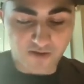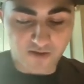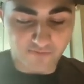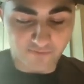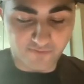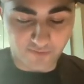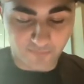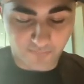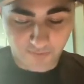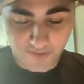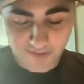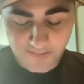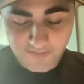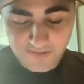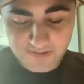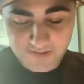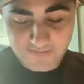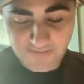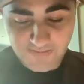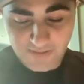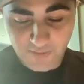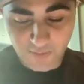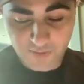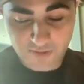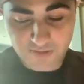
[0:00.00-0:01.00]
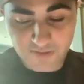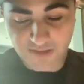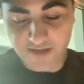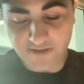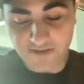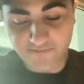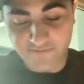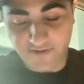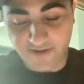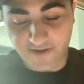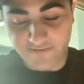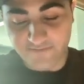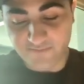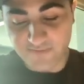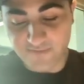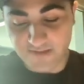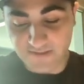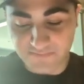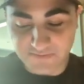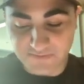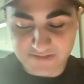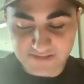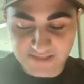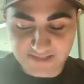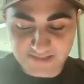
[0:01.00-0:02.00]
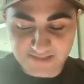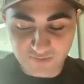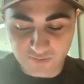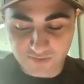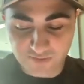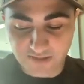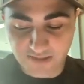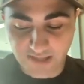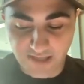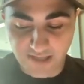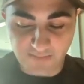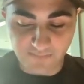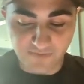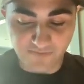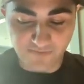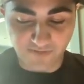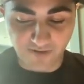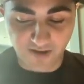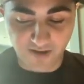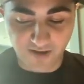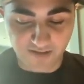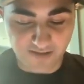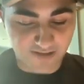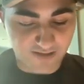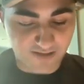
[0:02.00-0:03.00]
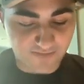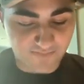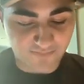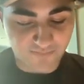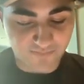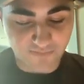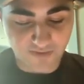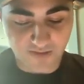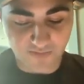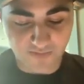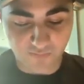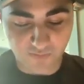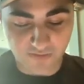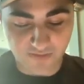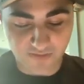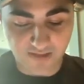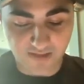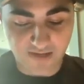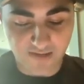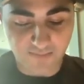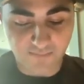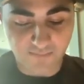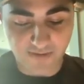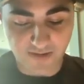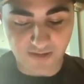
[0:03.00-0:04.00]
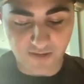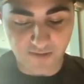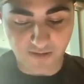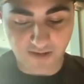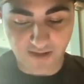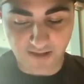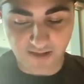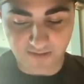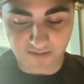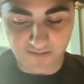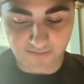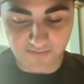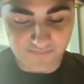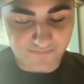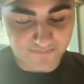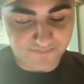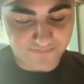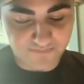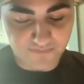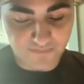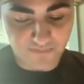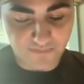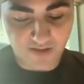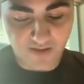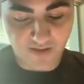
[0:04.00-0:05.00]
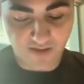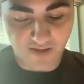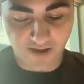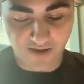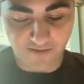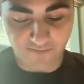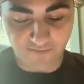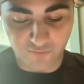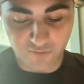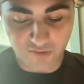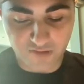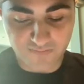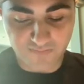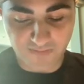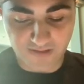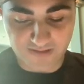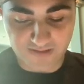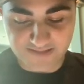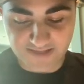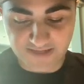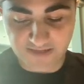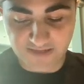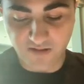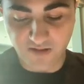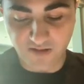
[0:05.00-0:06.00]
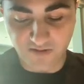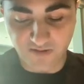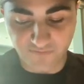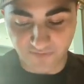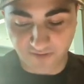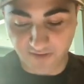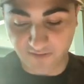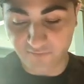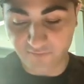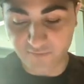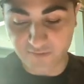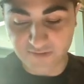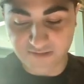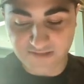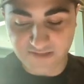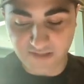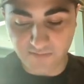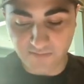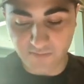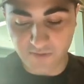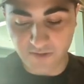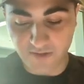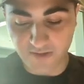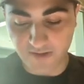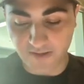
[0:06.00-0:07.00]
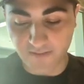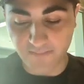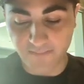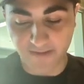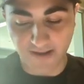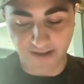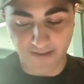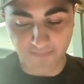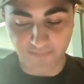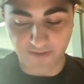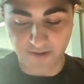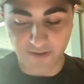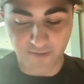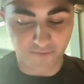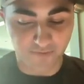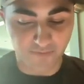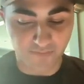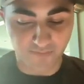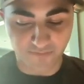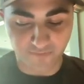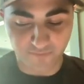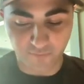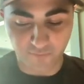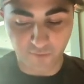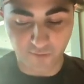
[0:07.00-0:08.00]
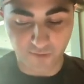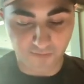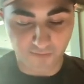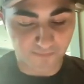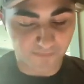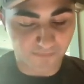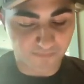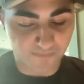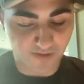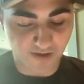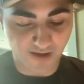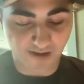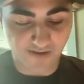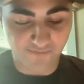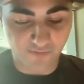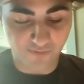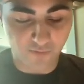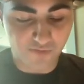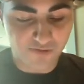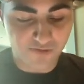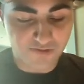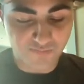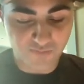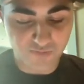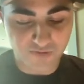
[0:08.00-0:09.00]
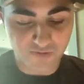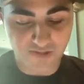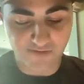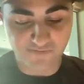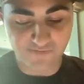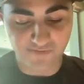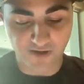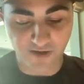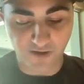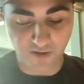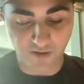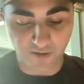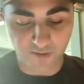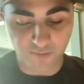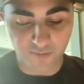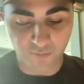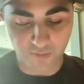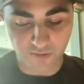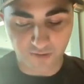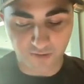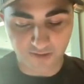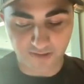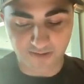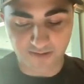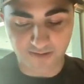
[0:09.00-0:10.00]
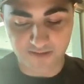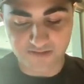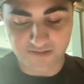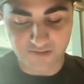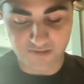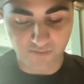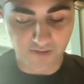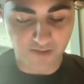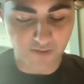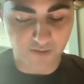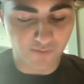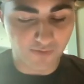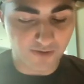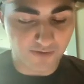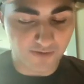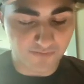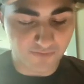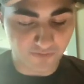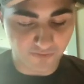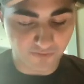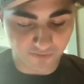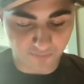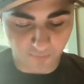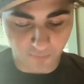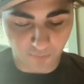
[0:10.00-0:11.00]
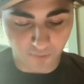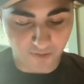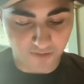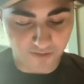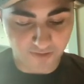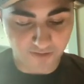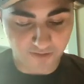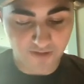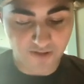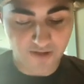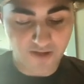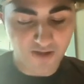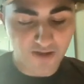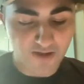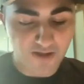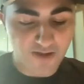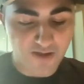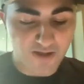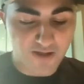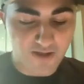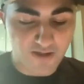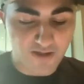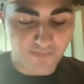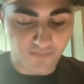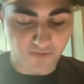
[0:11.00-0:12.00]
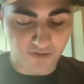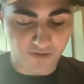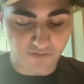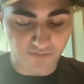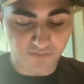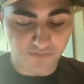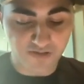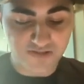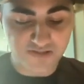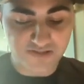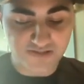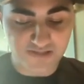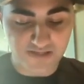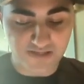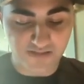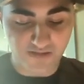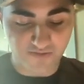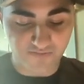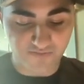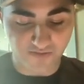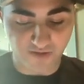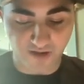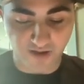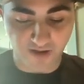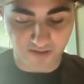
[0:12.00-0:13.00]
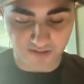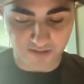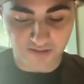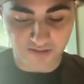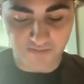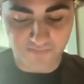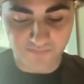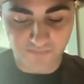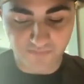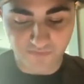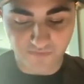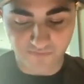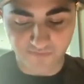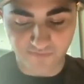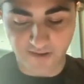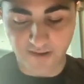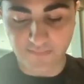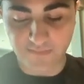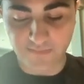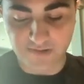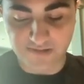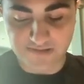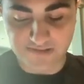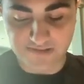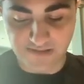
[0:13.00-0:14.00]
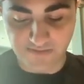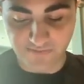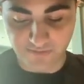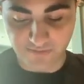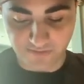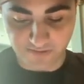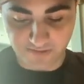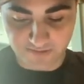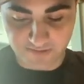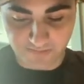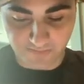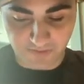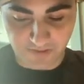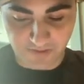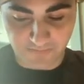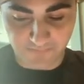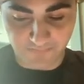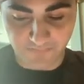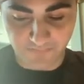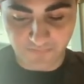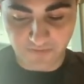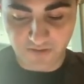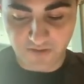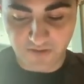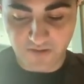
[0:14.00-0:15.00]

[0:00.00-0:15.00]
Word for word: For pretty much my whole life, I've been obsessed with the game of hockey and with getting better at it. I've worked my tail off every summer to come back better than before. I've always believed that hard work can get you anywhere in this sport. But as much as I love hockey, family is everything to me.